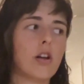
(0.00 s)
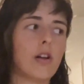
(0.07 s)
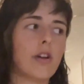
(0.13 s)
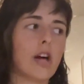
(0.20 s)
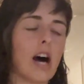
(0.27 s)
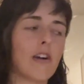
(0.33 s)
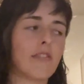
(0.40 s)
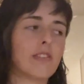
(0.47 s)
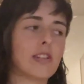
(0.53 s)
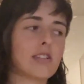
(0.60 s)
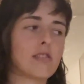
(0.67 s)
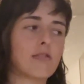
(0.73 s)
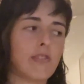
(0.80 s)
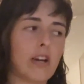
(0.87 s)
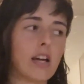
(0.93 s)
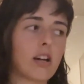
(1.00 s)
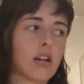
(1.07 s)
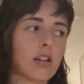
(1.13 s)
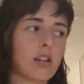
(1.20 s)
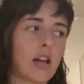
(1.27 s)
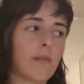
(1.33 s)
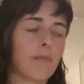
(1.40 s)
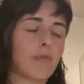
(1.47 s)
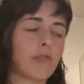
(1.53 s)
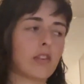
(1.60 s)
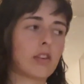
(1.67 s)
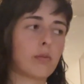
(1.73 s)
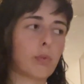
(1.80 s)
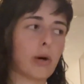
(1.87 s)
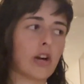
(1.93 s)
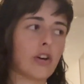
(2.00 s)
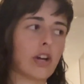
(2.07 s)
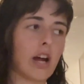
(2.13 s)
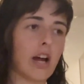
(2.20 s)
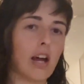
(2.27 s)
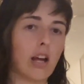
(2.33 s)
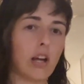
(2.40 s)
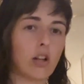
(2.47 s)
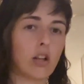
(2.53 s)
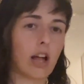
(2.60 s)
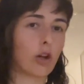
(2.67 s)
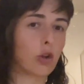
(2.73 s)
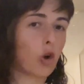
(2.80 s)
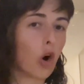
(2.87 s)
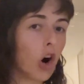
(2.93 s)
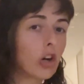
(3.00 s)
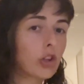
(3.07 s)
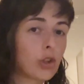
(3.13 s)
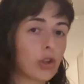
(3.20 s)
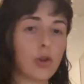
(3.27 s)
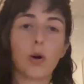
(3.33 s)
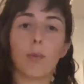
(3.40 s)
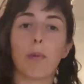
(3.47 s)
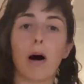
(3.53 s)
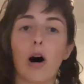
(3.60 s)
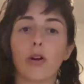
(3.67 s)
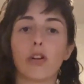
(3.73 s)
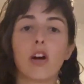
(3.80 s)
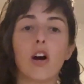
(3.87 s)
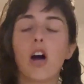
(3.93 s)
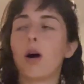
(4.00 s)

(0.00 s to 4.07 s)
have this thing where they like talk to you about